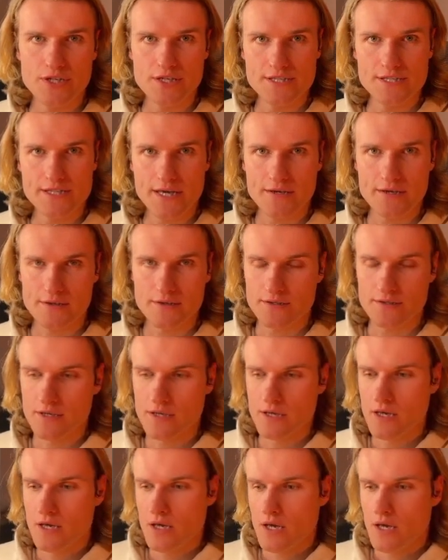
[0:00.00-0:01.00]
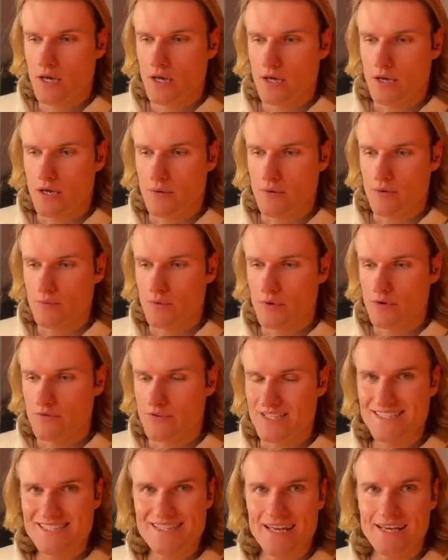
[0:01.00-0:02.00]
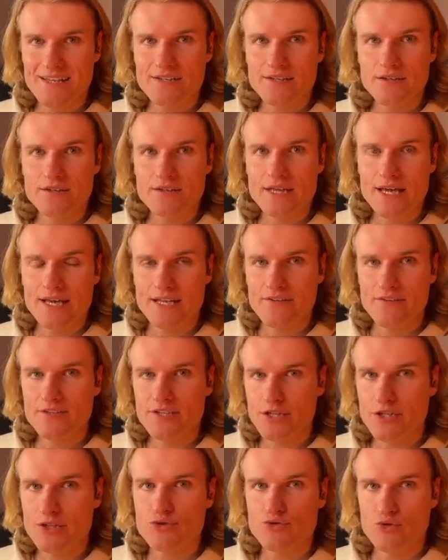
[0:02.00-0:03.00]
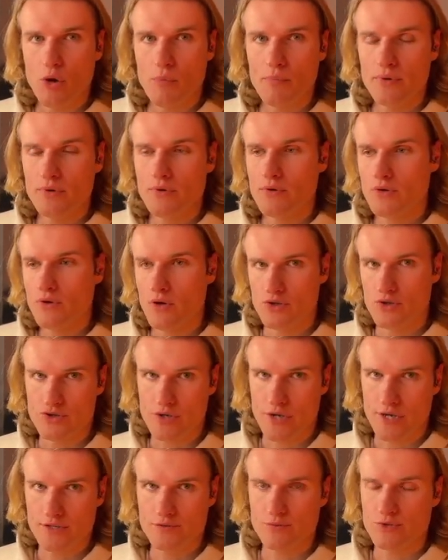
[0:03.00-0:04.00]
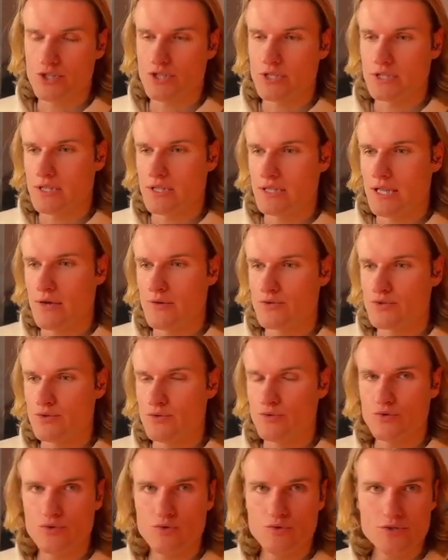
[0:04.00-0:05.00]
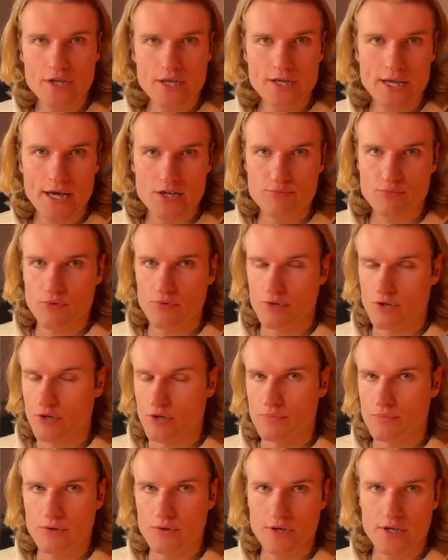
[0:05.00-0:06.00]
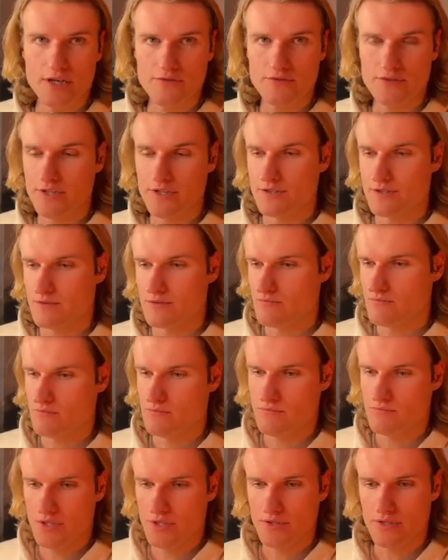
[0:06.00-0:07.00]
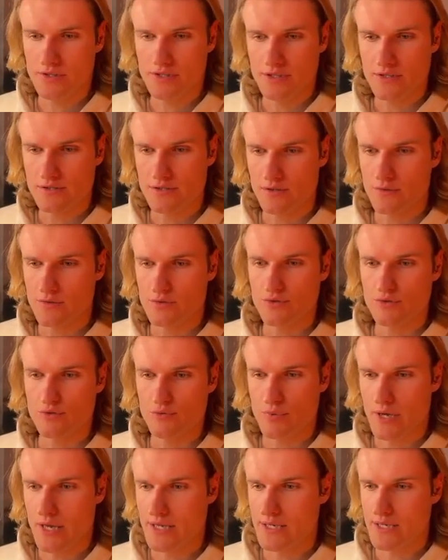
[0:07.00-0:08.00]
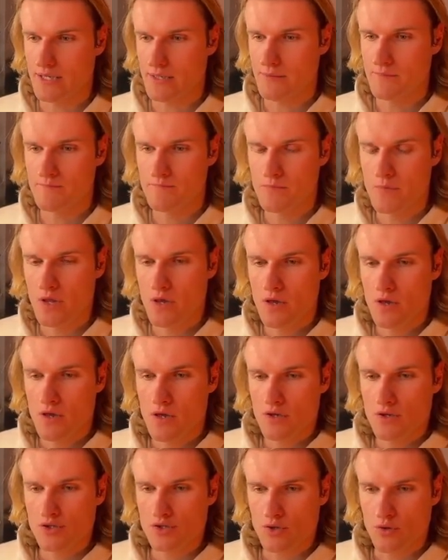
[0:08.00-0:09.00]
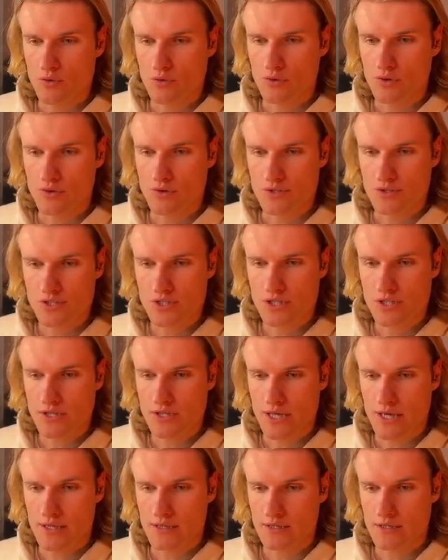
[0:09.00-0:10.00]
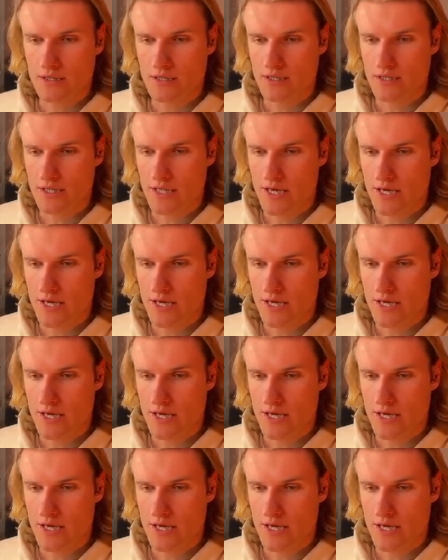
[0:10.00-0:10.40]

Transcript: in a second, Uh, one of its standard N F T drop contracts, which allows you to use their dashboard and upload N F Ts immediately. So it's super handy. So you can see that in the